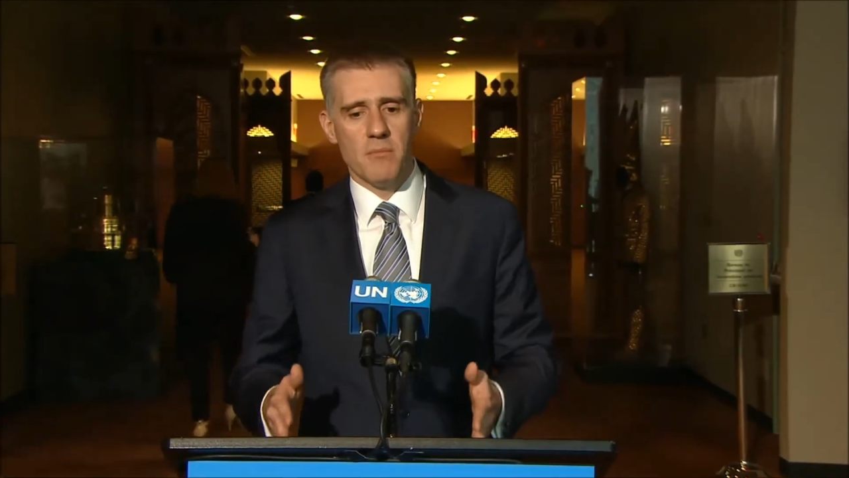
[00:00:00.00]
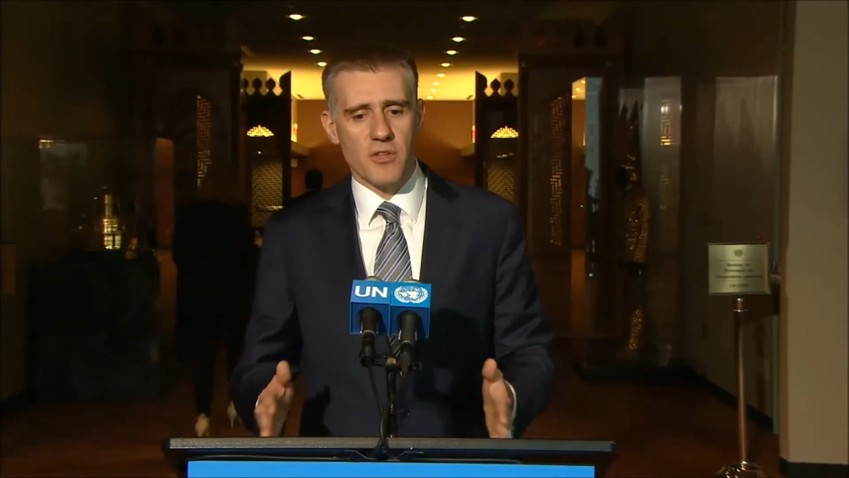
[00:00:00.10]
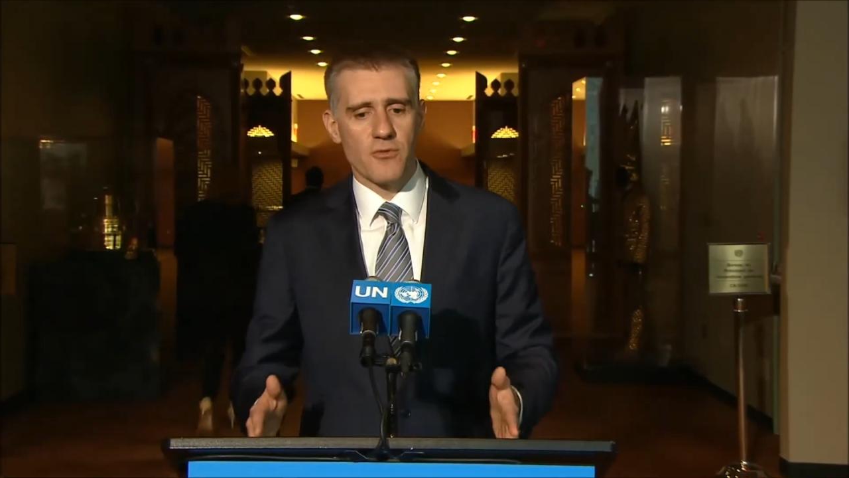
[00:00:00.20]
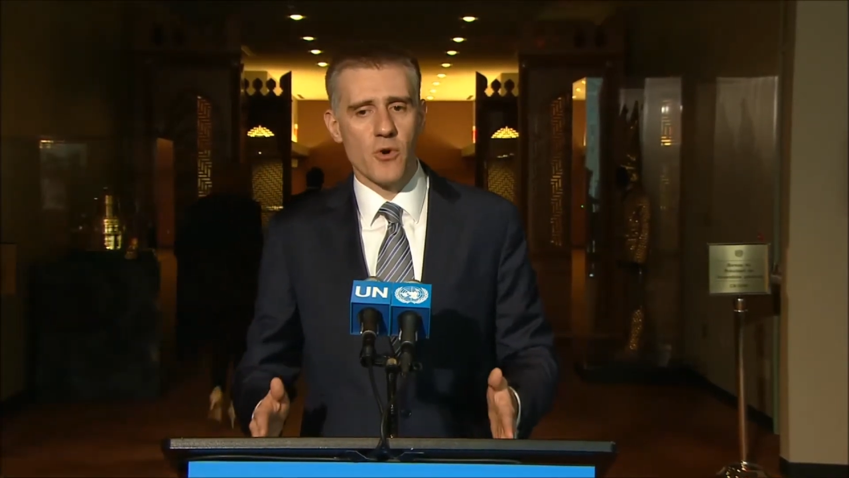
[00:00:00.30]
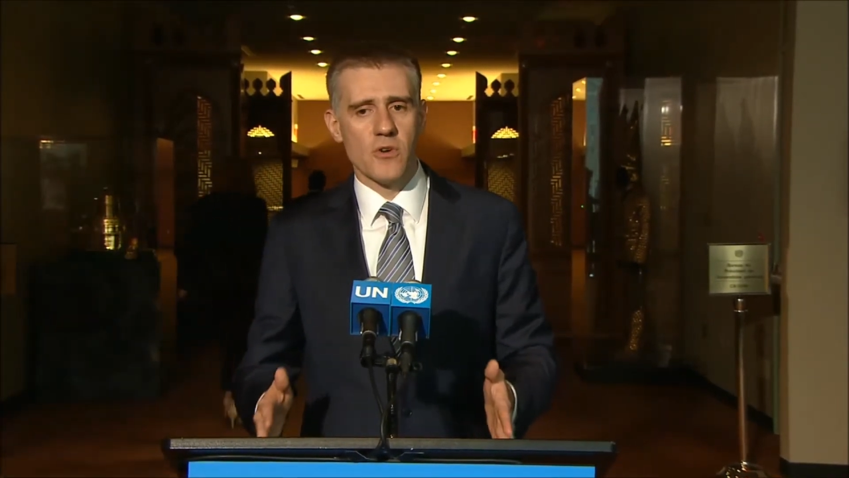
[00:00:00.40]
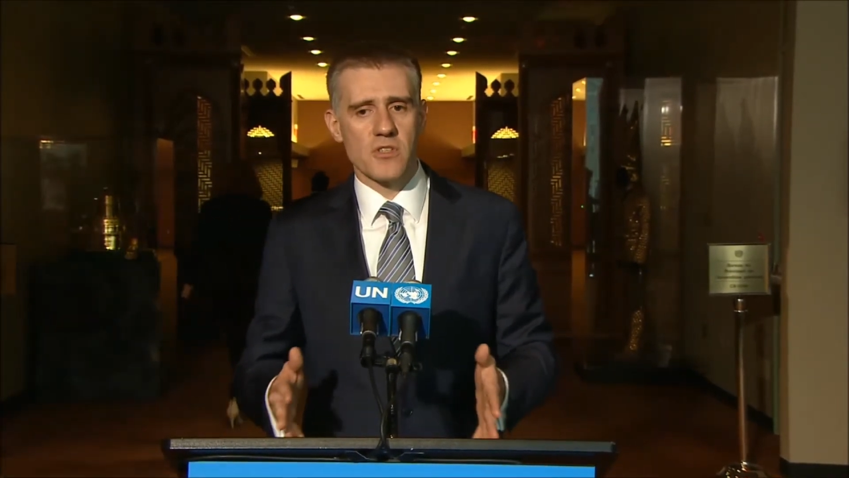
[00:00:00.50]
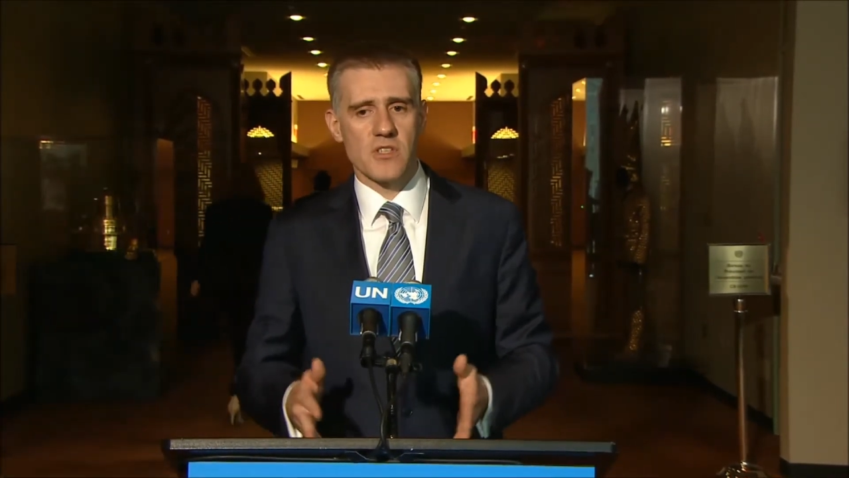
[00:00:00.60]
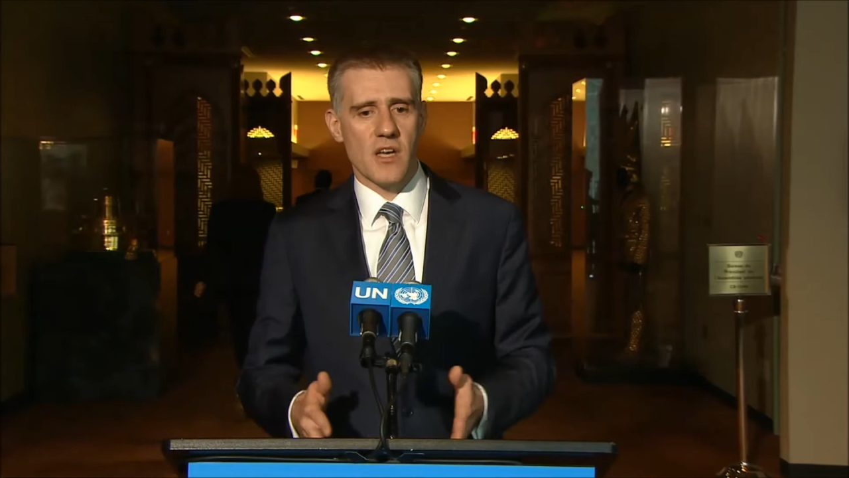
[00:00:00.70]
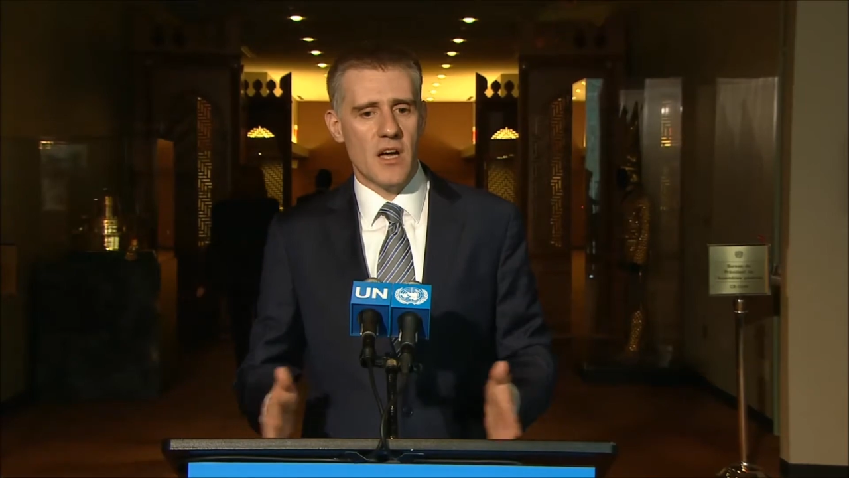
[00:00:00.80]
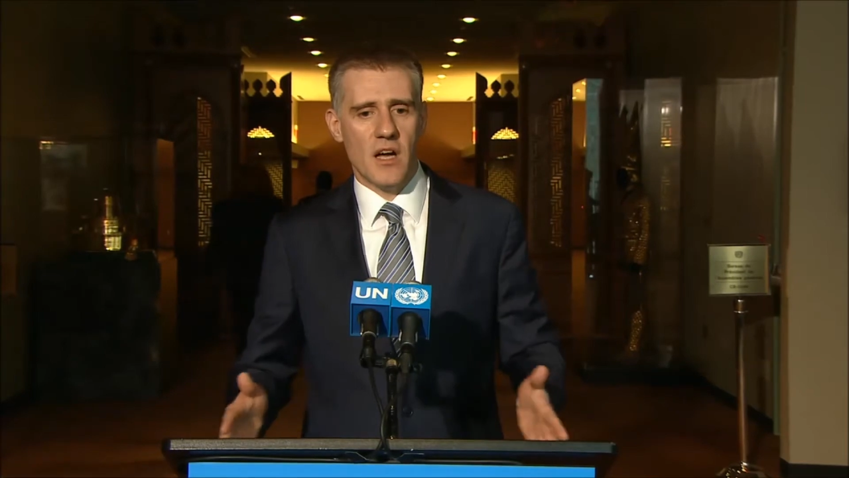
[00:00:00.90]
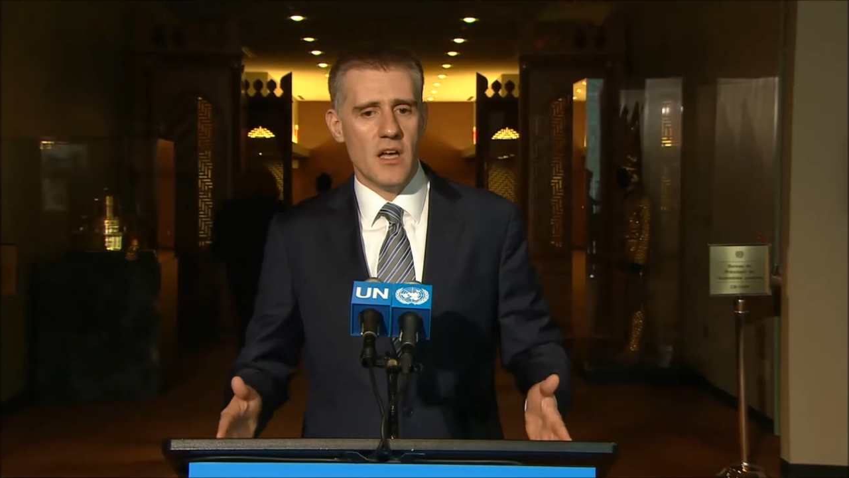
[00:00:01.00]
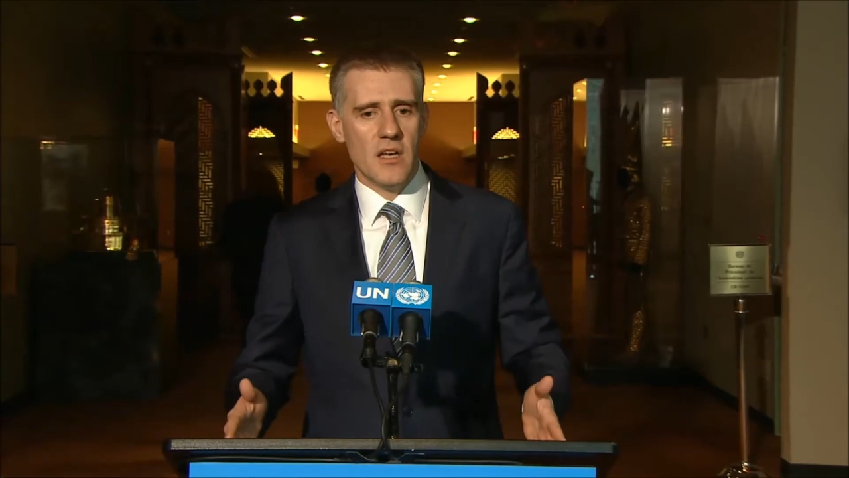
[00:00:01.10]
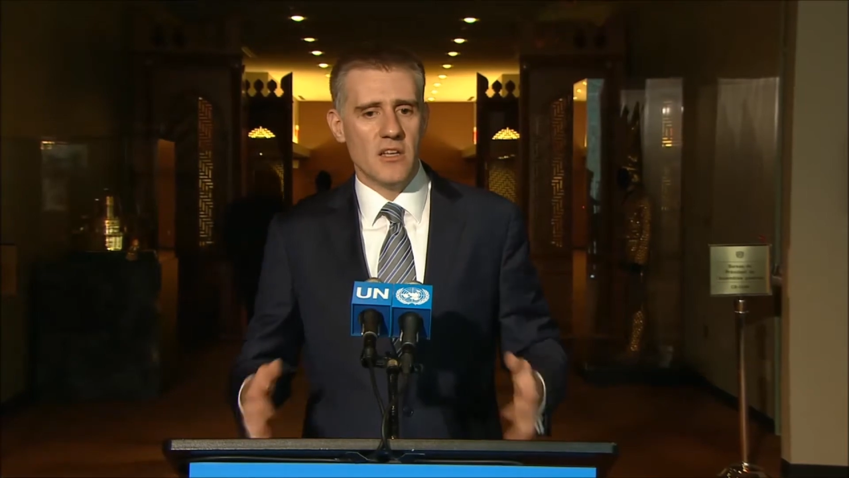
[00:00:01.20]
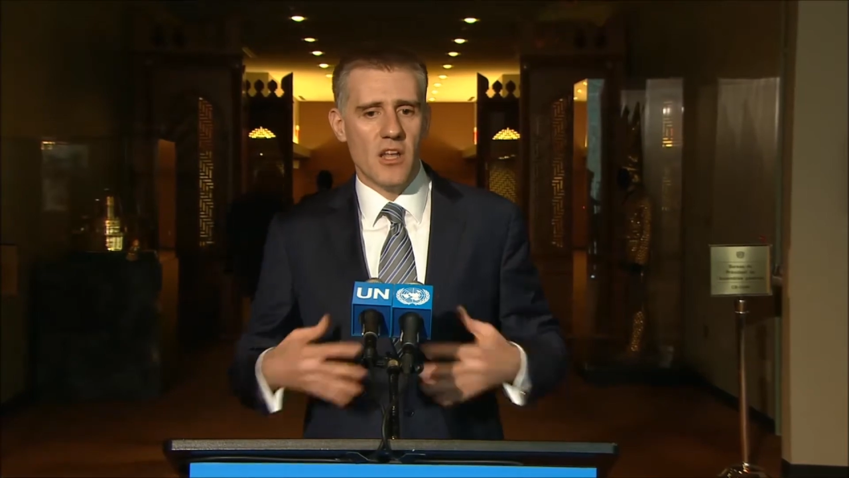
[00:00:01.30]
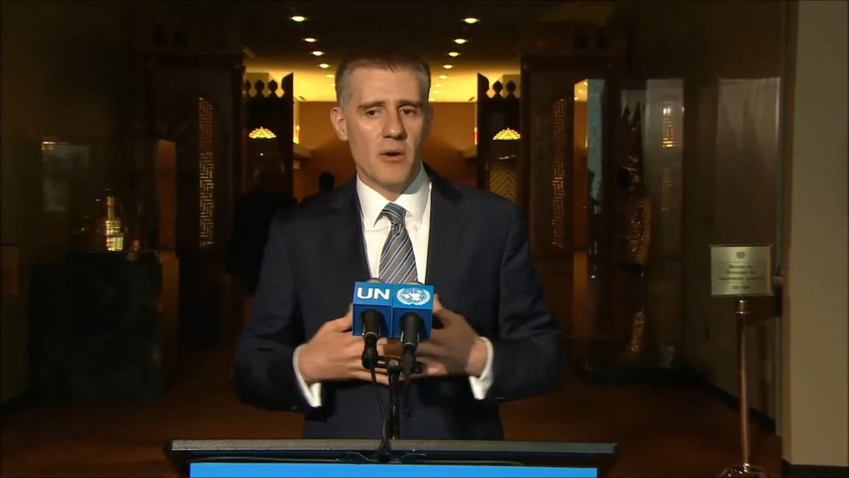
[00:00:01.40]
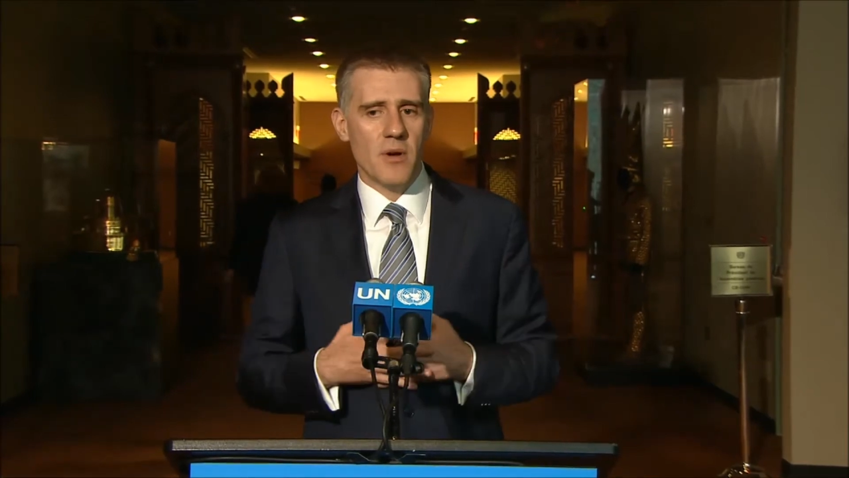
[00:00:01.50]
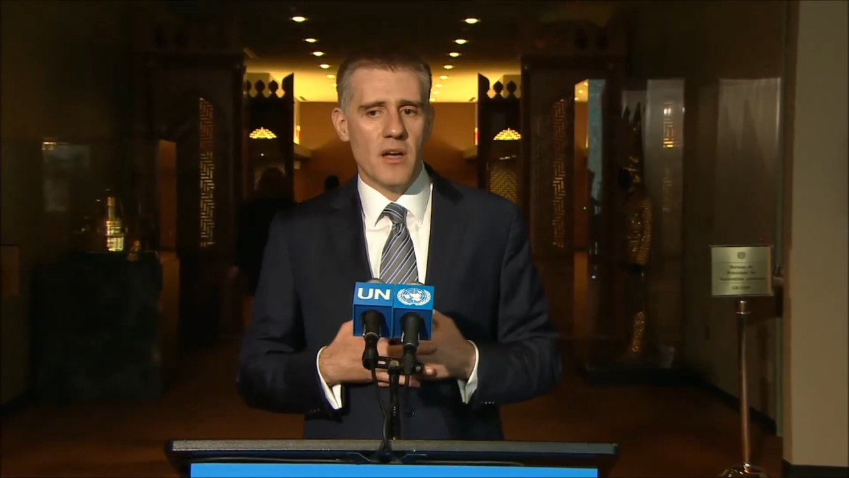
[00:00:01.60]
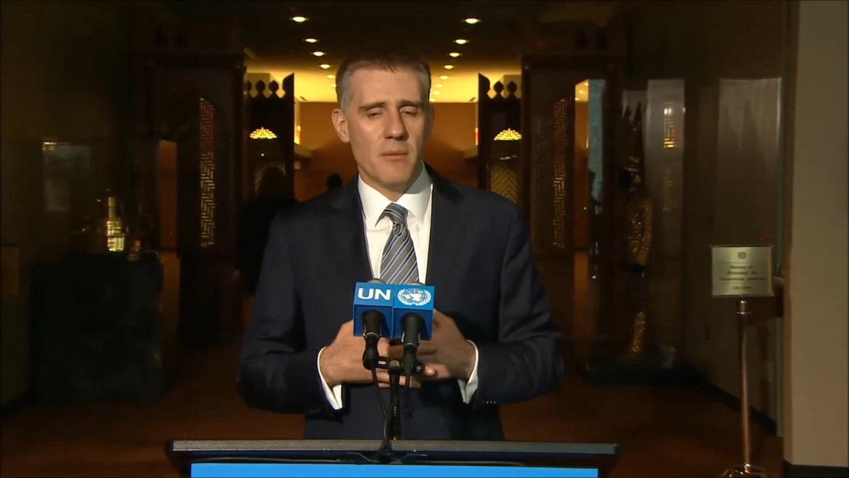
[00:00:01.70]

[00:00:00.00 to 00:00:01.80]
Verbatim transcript: But of course, uh, you know,